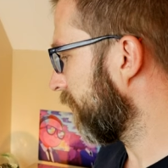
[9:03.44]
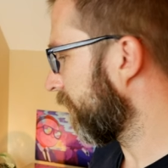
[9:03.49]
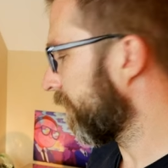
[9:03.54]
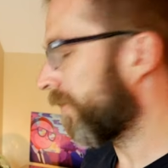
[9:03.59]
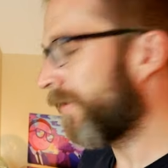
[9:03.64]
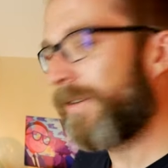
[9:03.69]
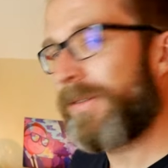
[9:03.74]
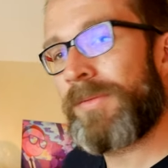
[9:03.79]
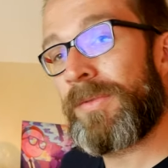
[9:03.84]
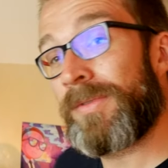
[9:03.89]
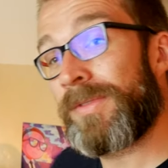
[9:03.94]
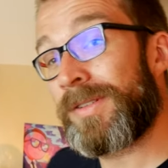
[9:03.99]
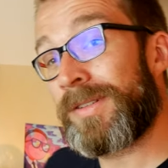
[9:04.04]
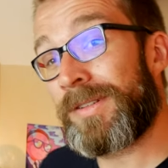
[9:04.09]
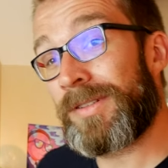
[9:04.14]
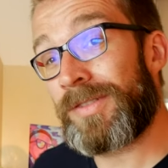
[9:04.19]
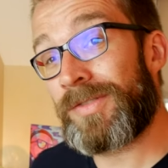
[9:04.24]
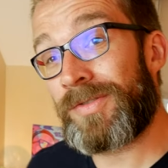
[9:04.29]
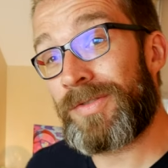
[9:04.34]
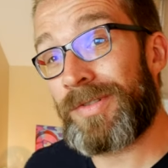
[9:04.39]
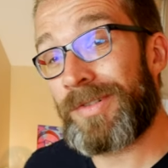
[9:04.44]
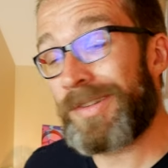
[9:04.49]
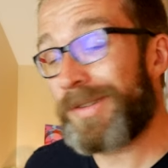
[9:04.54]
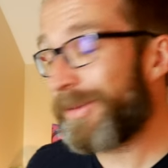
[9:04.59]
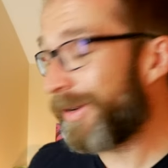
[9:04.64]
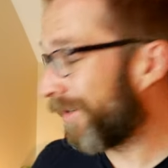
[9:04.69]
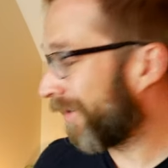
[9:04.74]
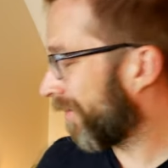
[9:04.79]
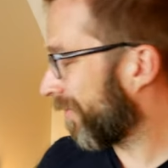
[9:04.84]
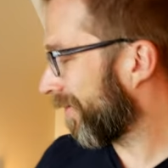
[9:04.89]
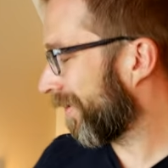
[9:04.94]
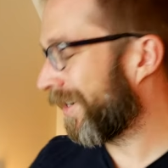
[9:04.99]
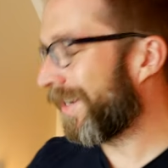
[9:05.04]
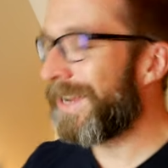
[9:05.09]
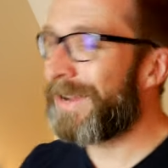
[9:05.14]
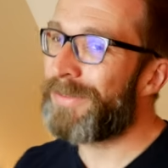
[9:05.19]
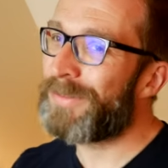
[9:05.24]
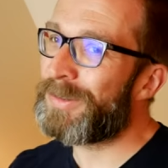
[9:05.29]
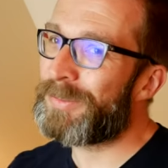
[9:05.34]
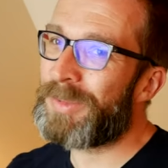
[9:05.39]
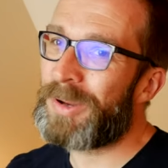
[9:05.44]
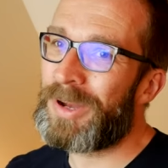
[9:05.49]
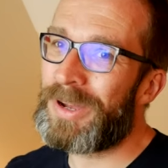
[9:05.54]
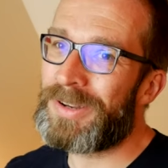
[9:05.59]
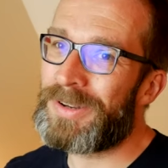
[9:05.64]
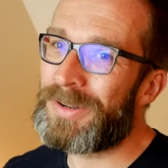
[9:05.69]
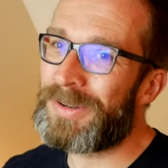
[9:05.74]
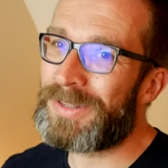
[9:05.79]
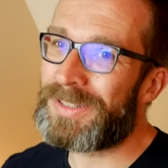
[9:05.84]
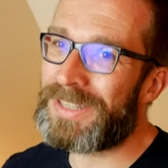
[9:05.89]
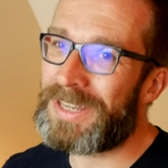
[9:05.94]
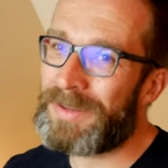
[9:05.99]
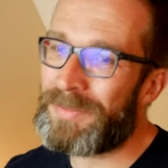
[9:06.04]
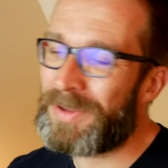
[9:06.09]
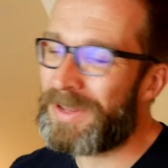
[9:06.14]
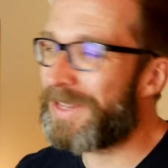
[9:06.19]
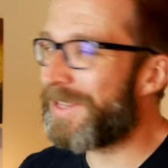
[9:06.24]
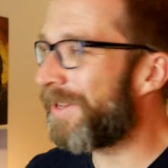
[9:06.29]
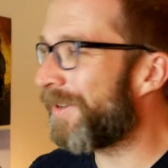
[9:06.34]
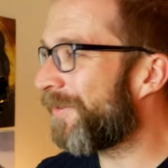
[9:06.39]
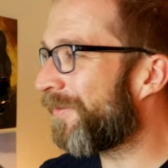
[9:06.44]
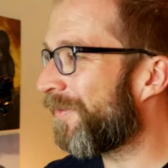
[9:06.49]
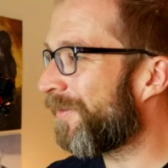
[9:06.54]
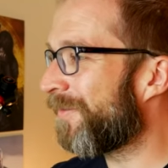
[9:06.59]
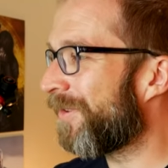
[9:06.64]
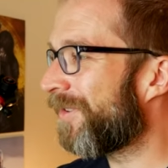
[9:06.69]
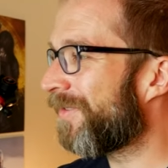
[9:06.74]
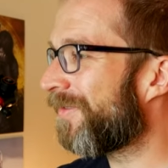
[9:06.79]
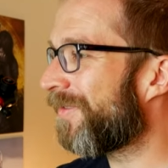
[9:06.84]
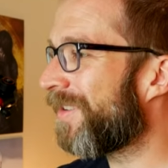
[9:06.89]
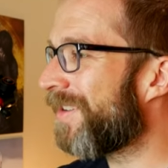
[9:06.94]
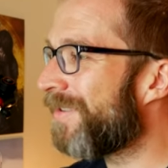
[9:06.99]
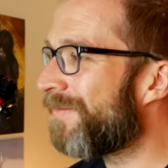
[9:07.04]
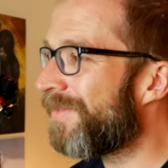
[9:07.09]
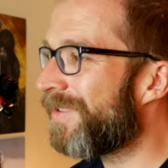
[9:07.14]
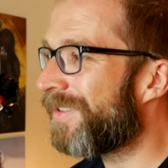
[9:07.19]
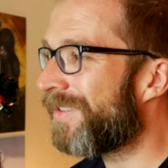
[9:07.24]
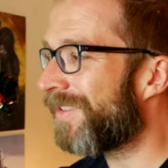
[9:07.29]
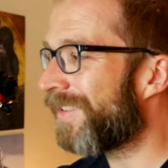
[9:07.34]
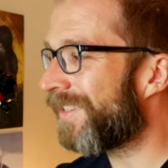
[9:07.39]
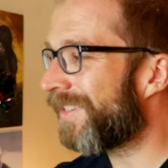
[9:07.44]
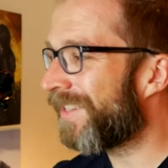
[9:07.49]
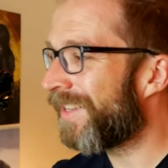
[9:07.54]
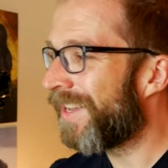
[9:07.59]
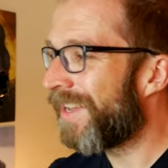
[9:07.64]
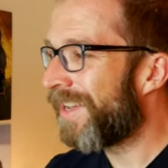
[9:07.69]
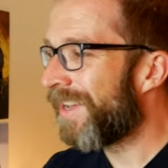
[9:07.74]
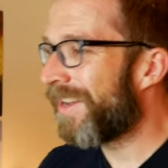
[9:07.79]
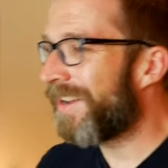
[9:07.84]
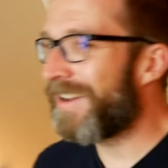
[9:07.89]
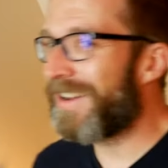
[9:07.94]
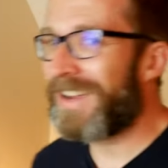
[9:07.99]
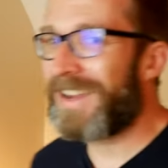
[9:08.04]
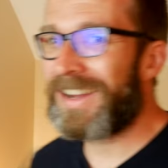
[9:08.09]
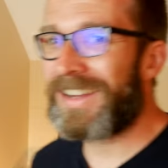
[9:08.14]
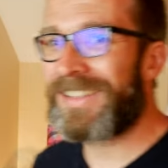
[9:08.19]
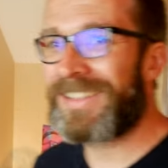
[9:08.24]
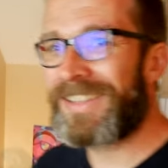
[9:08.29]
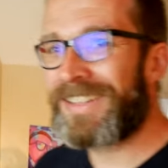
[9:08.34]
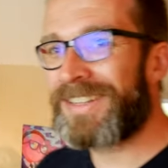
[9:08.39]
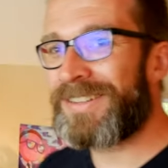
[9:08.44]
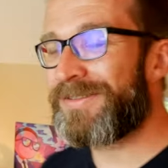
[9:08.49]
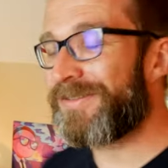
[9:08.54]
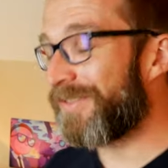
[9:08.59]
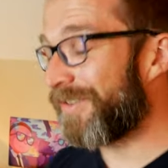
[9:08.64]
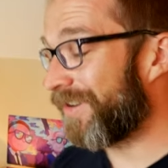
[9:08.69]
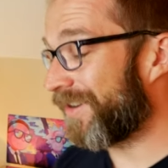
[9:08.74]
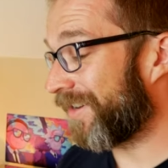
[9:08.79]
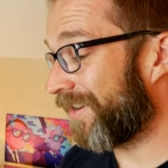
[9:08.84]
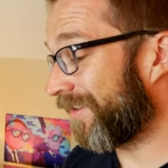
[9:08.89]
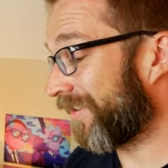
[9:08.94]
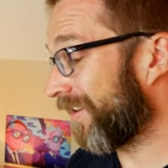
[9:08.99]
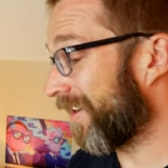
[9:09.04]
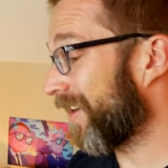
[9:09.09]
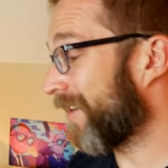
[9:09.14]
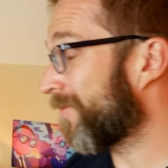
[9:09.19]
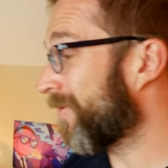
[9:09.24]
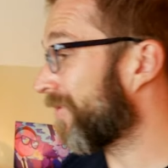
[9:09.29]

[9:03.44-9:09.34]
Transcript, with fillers: so I don't want to destroy them. I don't want to have to buy a new CPU for my friend because I accidentally fried it. I don't know